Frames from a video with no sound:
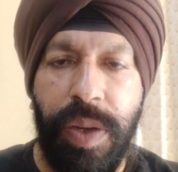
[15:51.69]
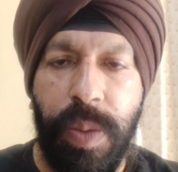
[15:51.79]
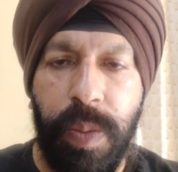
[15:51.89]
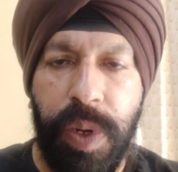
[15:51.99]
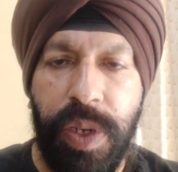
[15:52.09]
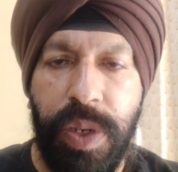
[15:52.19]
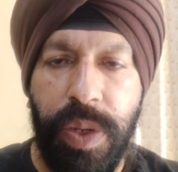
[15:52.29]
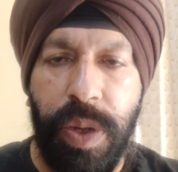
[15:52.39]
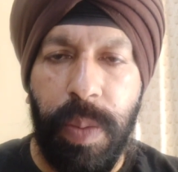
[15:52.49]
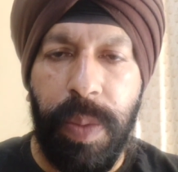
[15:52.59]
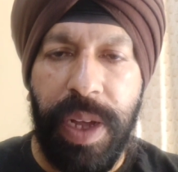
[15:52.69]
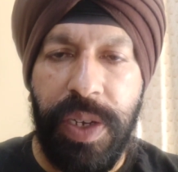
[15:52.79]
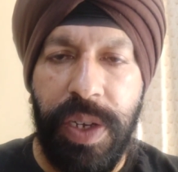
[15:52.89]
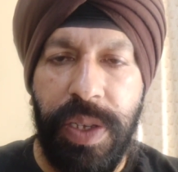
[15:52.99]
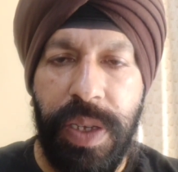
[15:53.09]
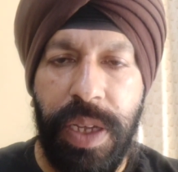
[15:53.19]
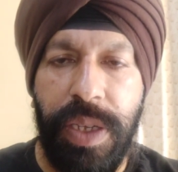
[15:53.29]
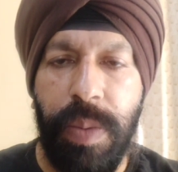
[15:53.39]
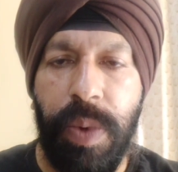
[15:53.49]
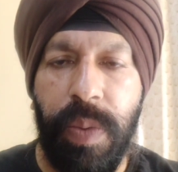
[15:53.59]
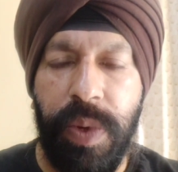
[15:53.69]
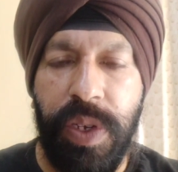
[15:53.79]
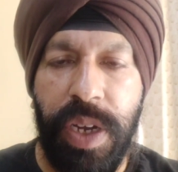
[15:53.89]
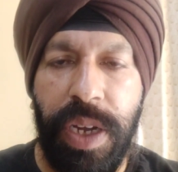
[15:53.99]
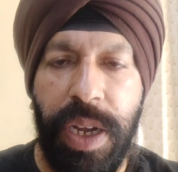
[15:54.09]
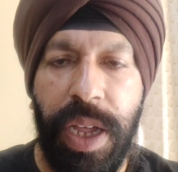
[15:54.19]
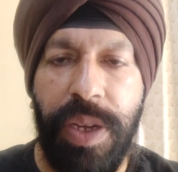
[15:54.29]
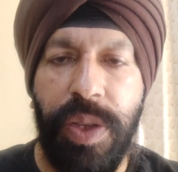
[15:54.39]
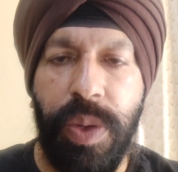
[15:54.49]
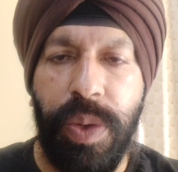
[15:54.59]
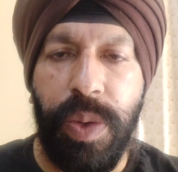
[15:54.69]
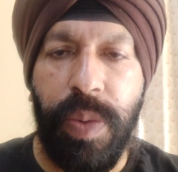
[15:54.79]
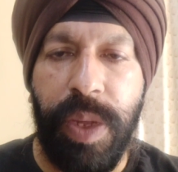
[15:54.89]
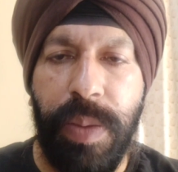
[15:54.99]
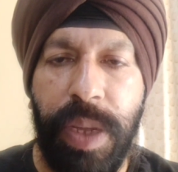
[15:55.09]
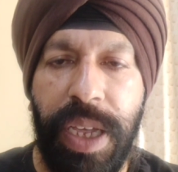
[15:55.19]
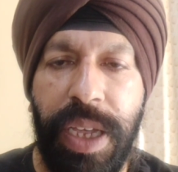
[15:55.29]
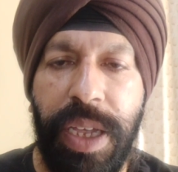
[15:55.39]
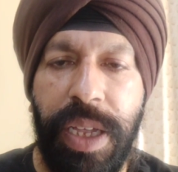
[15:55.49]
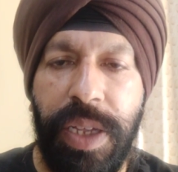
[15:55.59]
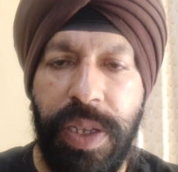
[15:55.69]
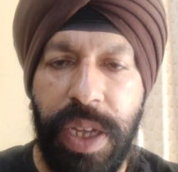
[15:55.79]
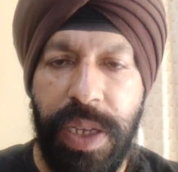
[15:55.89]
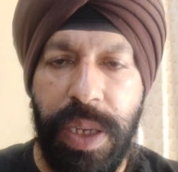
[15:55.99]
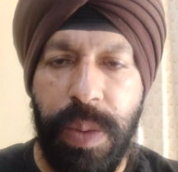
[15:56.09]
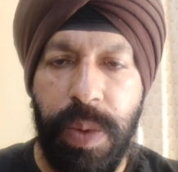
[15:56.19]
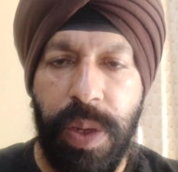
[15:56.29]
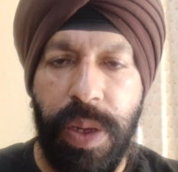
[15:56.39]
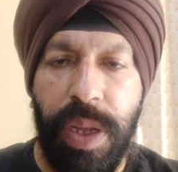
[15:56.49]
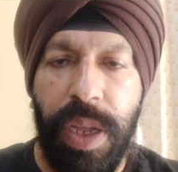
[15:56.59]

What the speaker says: to pursue your passions as a profession, and you too will be successful